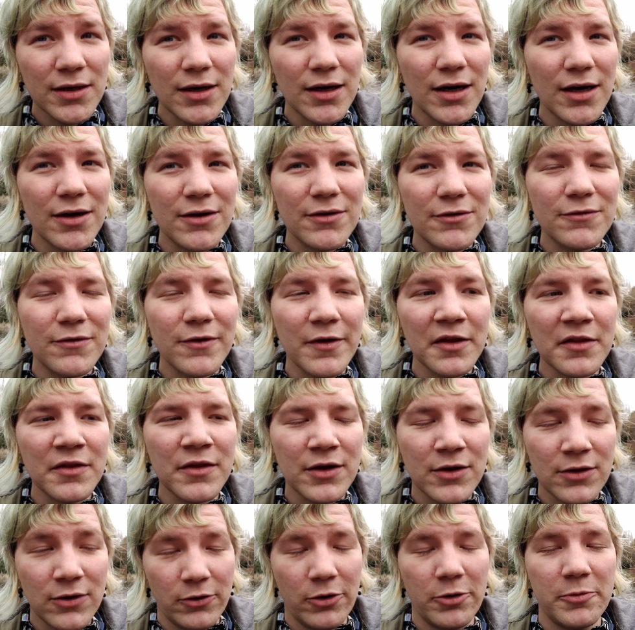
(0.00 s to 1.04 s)
of the
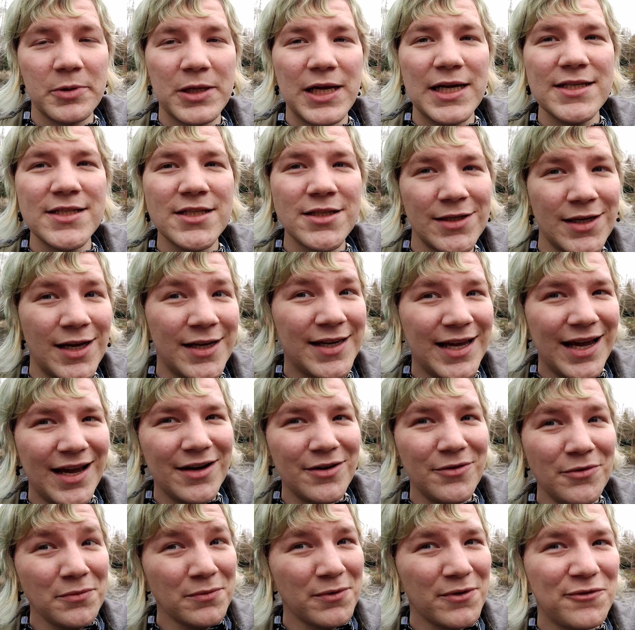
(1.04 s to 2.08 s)
chloroplast.
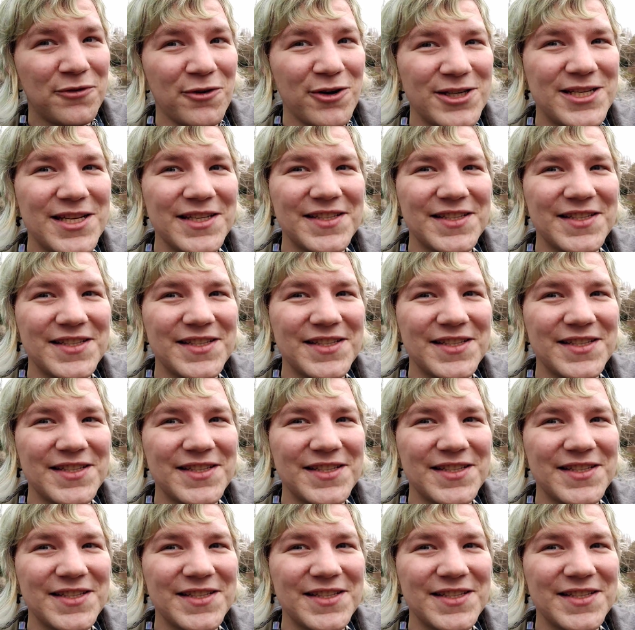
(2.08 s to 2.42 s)
Again, refer to